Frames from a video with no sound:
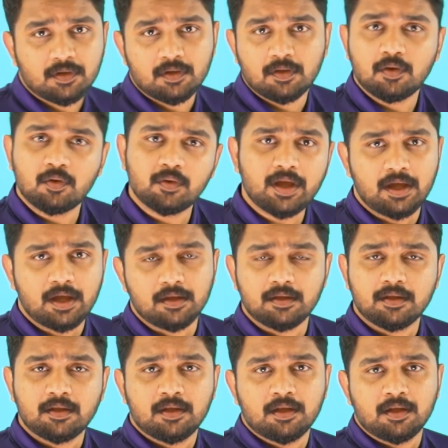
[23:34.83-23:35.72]
Okay,
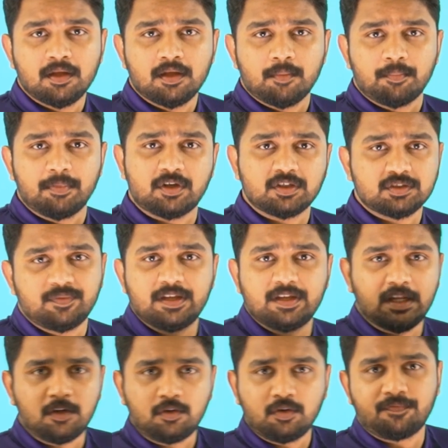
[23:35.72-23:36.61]
because we
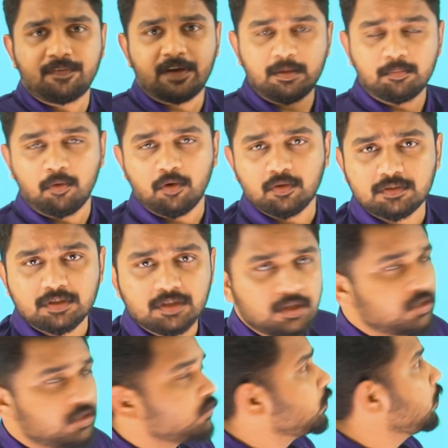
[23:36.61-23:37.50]
need to find both.
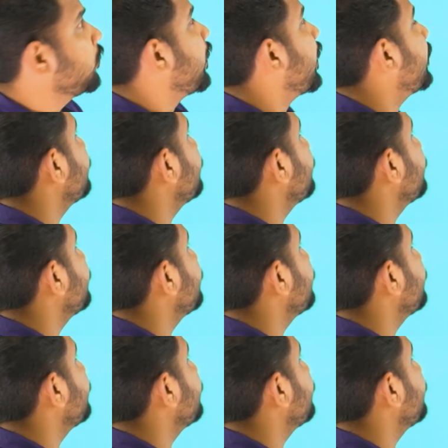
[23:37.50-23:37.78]
So I am